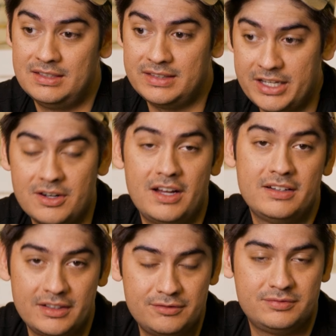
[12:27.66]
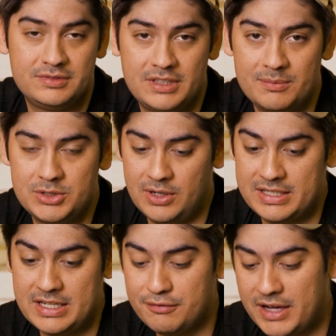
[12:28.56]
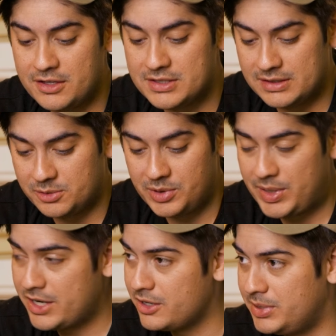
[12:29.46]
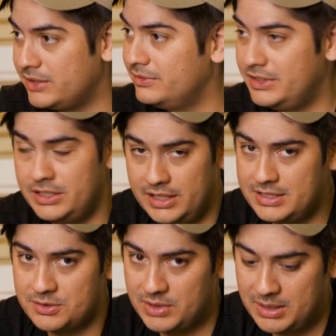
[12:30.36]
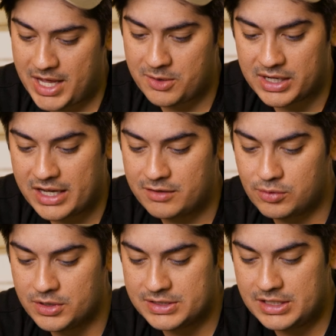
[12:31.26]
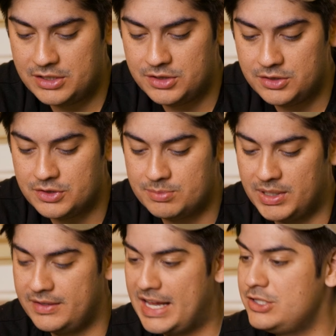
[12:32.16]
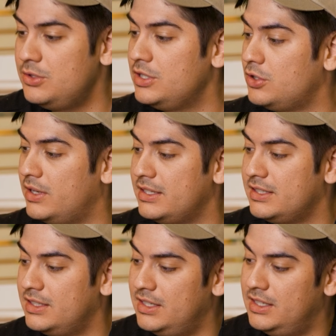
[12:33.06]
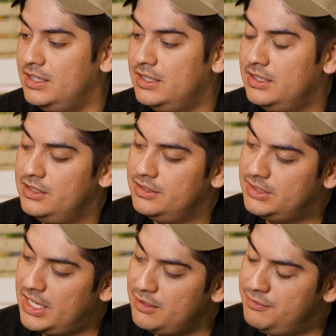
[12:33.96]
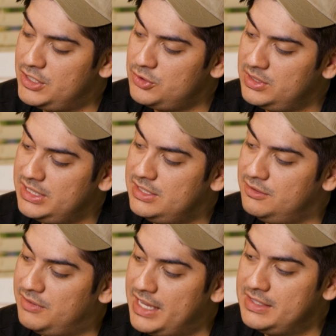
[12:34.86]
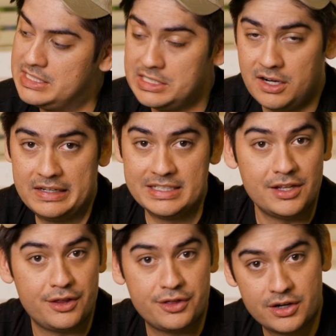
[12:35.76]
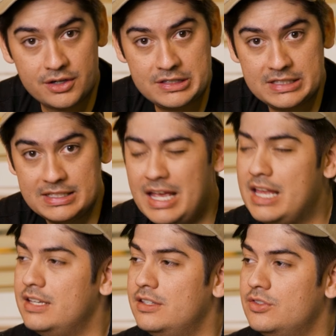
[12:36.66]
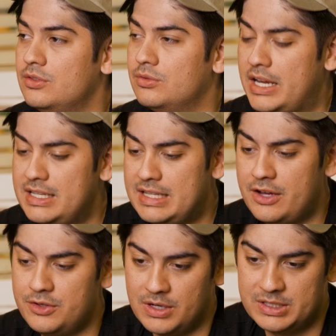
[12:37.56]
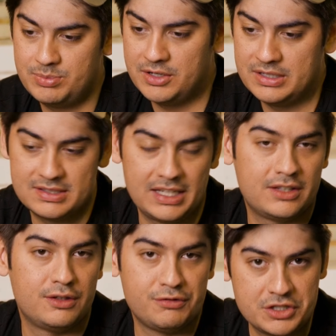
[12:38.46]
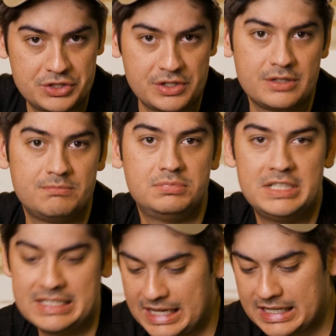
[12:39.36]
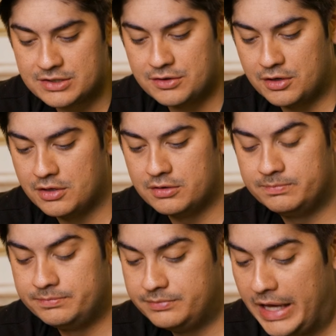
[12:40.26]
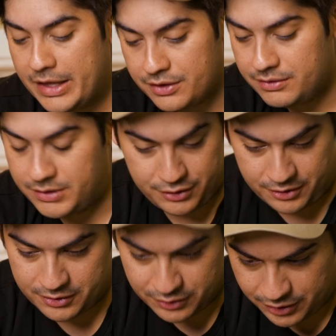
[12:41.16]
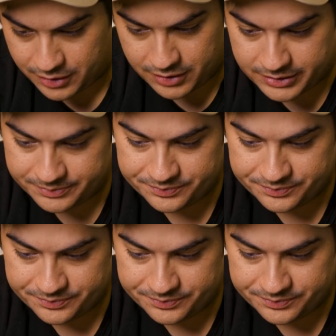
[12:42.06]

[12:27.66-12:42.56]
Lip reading: Later on, I've come to identify those a little bit better, but it doesn't really matter what kind of words that you use. But as you enjoy it, kind of visually divide the cigar into thirds and write down your experience, like the first third, the second third, and the third third.